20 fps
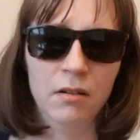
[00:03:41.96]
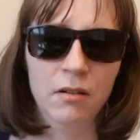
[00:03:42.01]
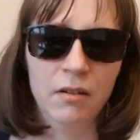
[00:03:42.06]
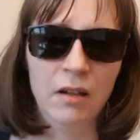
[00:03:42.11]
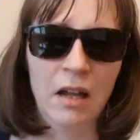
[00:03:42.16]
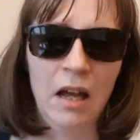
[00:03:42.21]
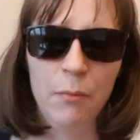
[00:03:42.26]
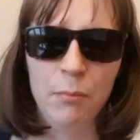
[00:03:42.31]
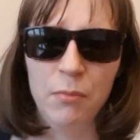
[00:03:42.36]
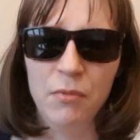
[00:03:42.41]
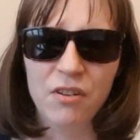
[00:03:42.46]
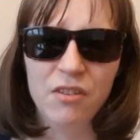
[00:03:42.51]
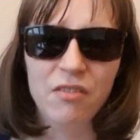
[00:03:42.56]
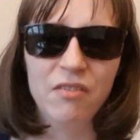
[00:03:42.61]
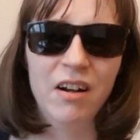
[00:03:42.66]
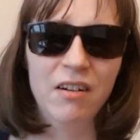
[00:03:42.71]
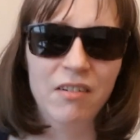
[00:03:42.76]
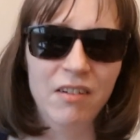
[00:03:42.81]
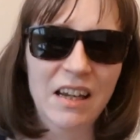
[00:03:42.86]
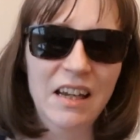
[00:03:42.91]
happens
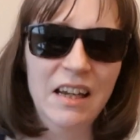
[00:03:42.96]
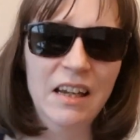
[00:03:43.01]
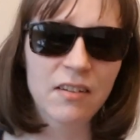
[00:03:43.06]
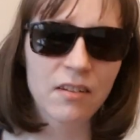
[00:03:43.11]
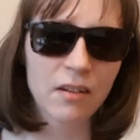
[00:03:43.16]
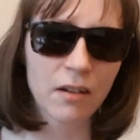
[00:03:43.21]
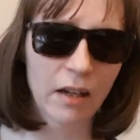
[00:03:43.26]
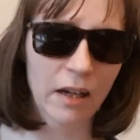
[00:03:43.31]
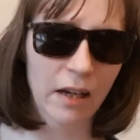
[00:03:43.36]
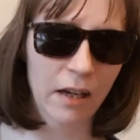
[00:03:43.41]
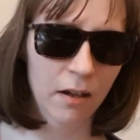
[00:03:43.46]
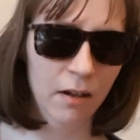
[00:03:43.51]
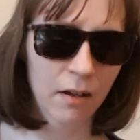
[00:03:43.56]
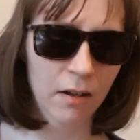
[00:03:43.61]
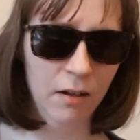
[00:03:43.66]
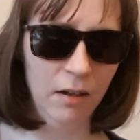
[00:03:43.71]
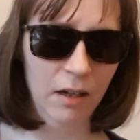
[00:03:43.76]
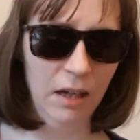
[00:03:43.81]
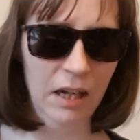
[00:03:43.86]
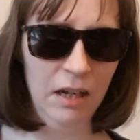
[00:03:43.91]
very easily,
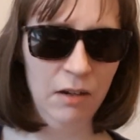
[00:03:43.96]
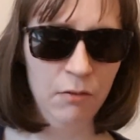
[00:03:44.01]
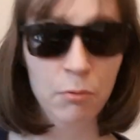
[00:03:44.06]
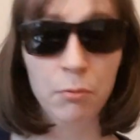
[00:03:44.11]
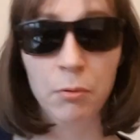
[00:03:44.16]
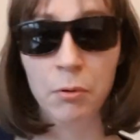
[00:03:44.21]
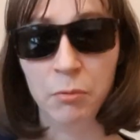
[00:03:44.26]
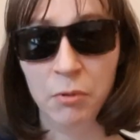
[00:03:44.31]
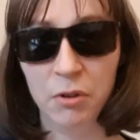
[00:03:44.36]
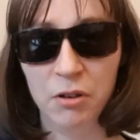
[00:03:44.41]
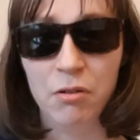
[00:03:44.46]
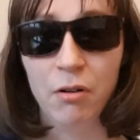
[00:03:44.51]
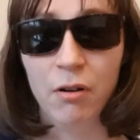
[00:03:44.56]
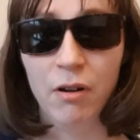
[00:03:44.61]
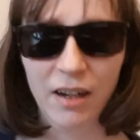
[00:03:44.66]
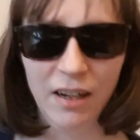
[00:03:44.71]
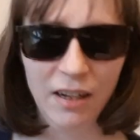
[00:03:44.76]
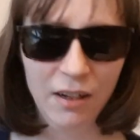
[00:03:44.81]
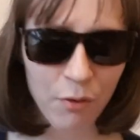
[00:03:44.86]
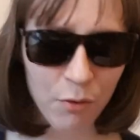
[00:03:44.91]
even when we're
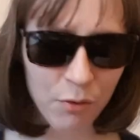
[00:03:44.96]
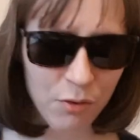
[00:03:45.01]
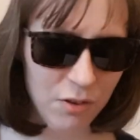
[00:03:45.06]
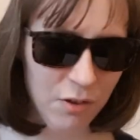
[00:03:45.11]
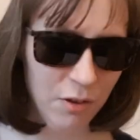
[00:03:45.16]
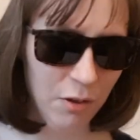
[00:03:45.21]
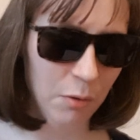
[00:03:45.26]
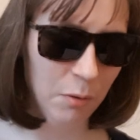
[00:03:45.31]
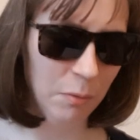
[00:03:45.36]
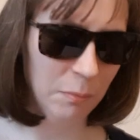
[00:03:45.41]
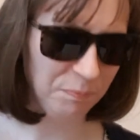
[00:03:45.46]
trying not to.